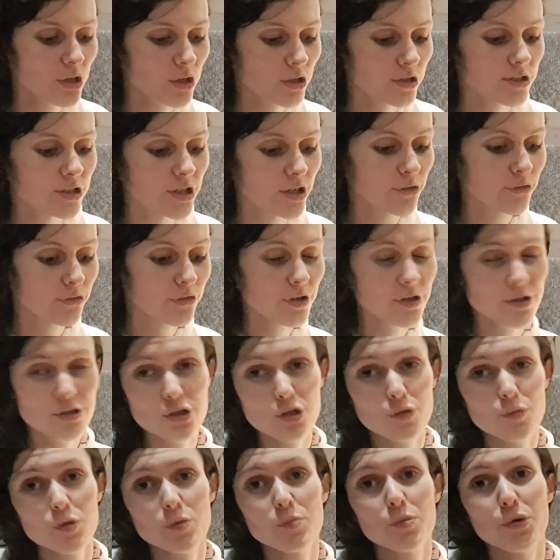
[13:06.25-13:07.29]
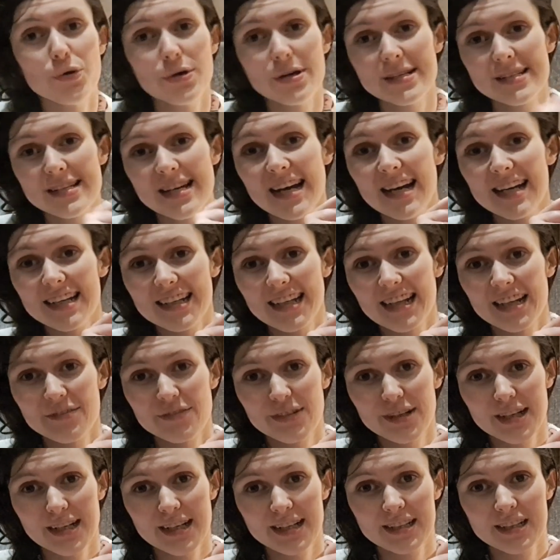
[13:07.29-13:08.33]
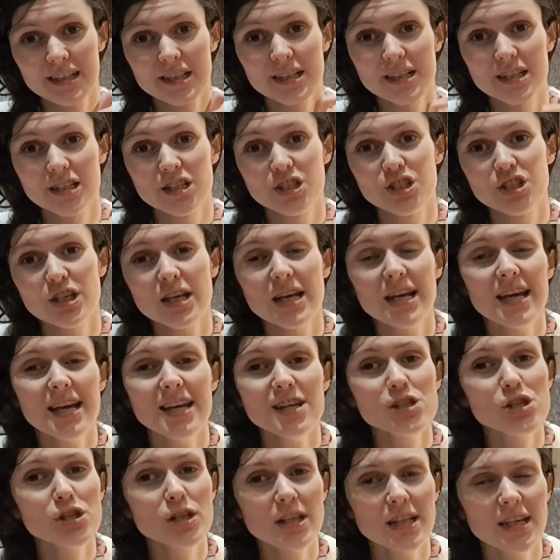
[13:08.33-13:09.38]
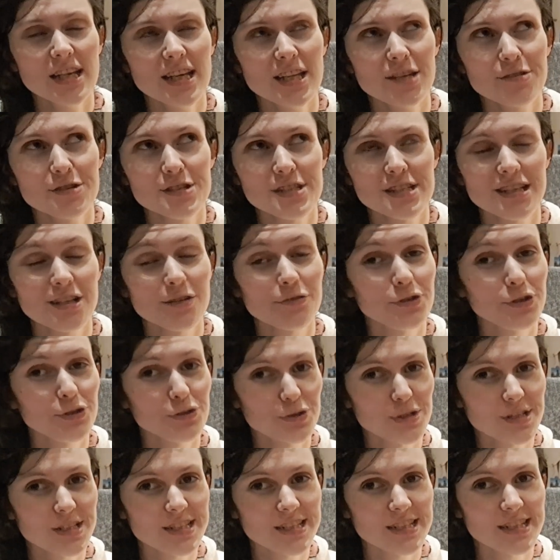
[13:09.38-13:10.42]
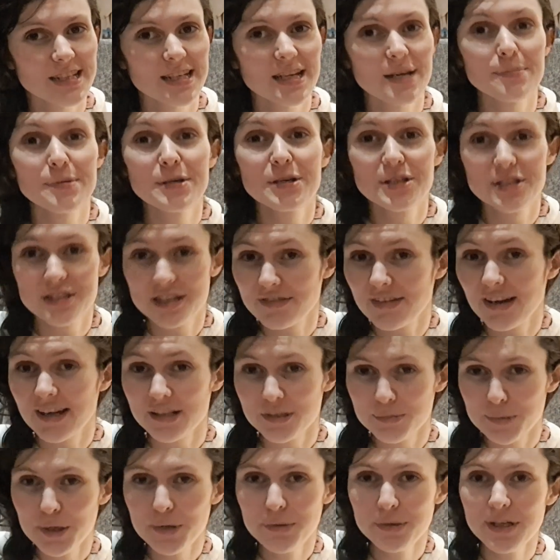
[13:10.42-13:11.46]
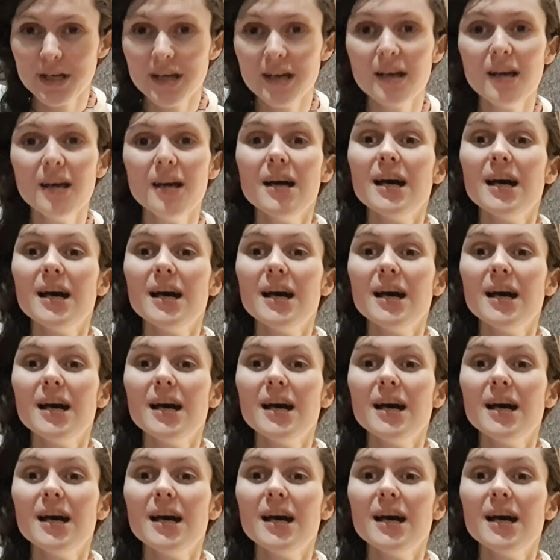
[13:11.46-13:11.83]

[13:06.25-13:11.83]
So first up, boys had an advent calendar to share. As you can hear, there is still a few treats in here because I've had pneumonia.